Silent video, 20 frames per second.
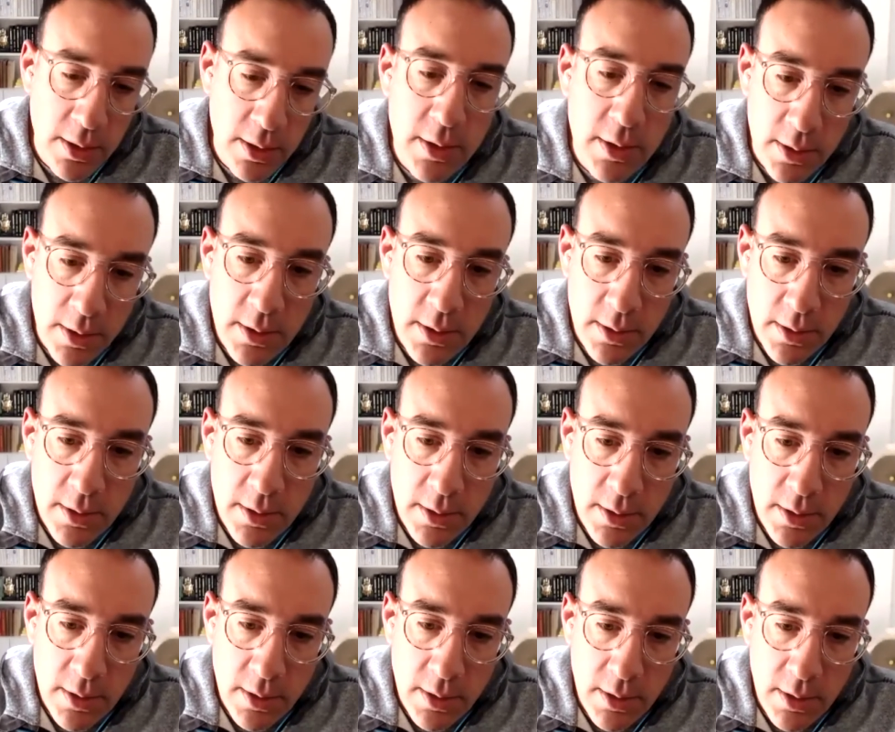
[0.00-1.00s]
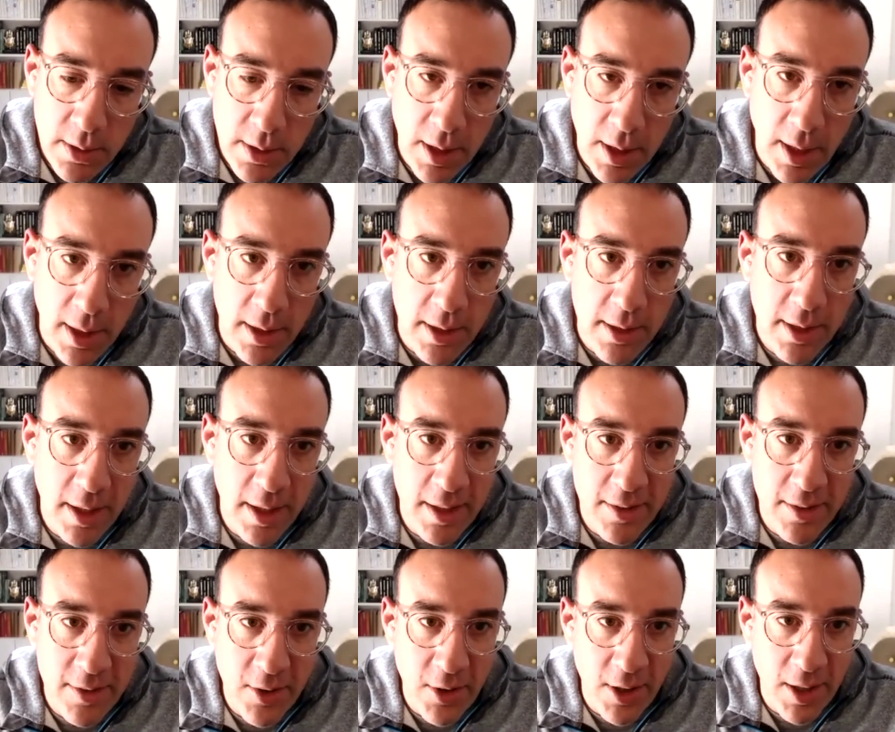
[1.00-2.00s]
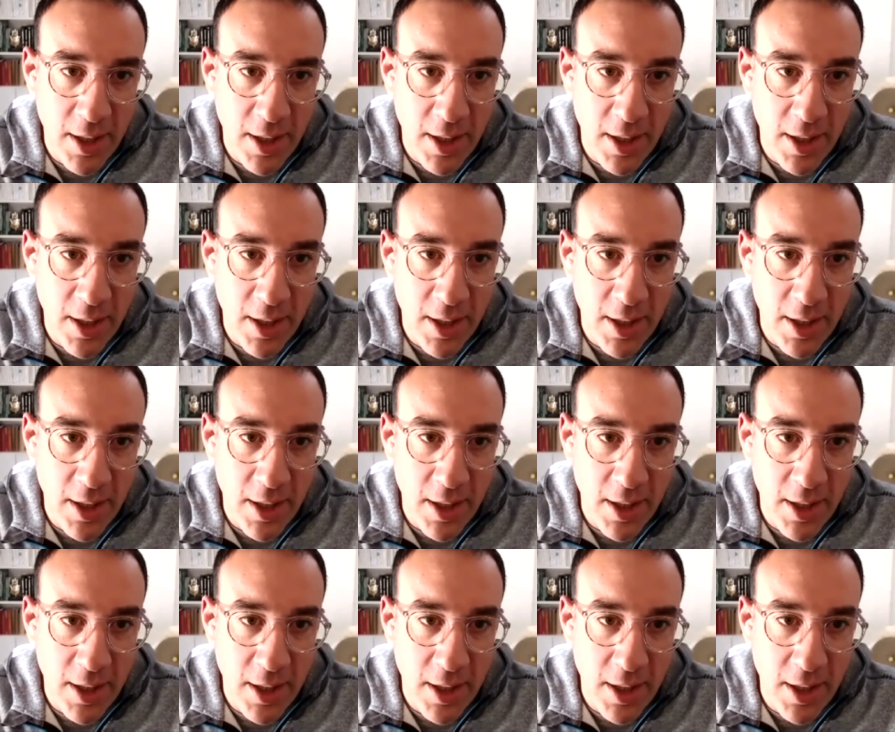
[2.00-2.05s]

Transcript: You bet. Yeah, bet. yeah. people are